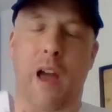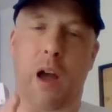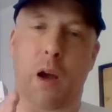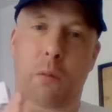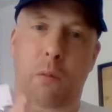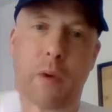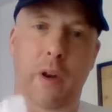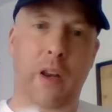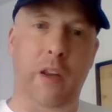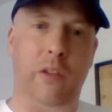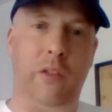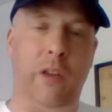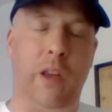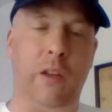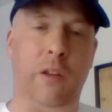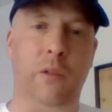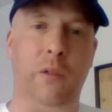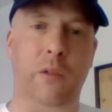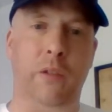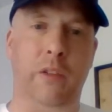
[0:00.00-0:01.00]
and when it
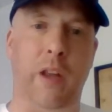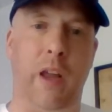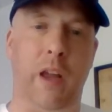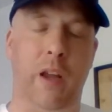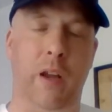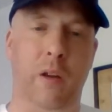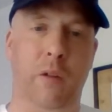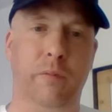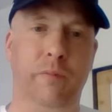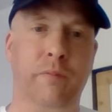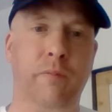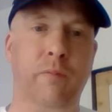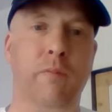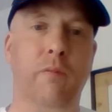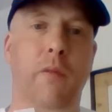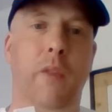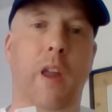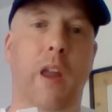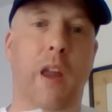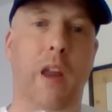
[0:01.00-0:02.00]
settles down
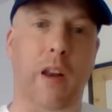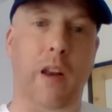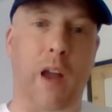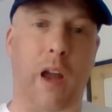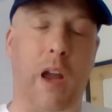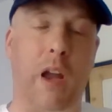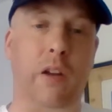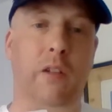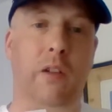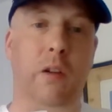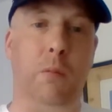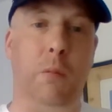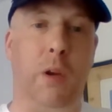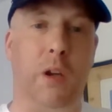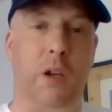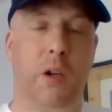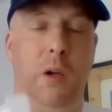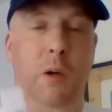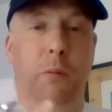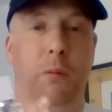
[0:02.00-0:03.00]
it actually
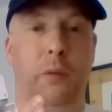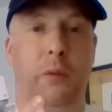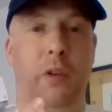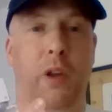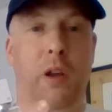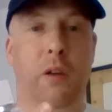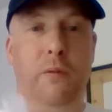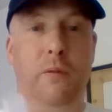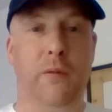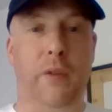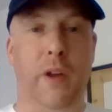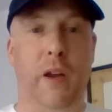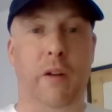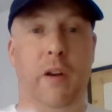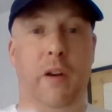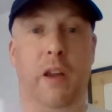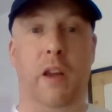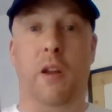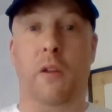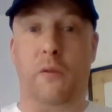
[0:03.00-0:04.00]
becomes
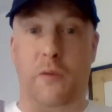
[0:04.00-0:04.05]
very,